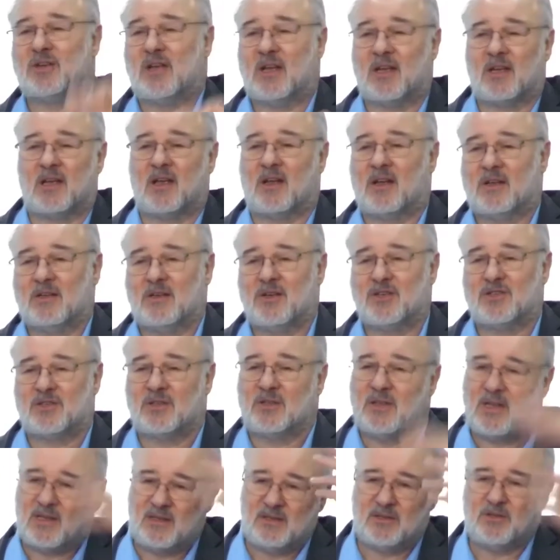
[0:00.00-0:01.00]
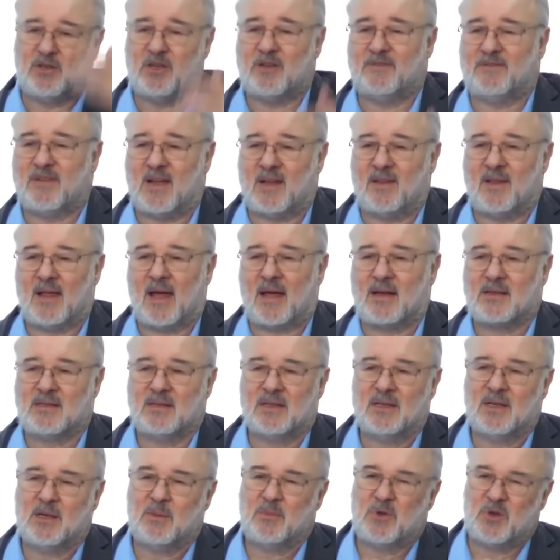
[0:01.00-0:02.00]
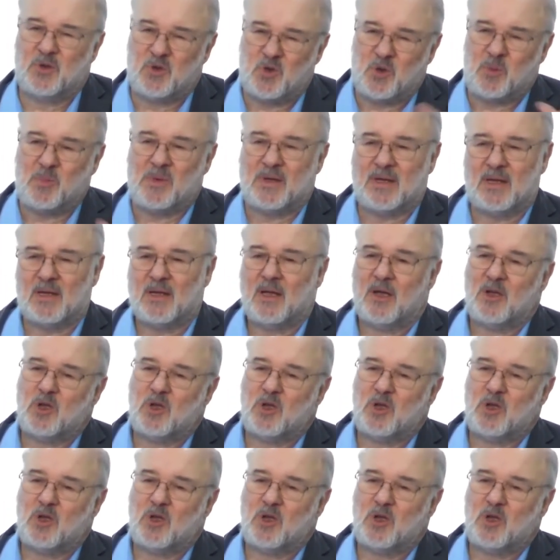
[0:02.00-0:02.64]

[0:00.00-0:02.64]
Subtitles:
and the conclusion, and you defend that. But normally,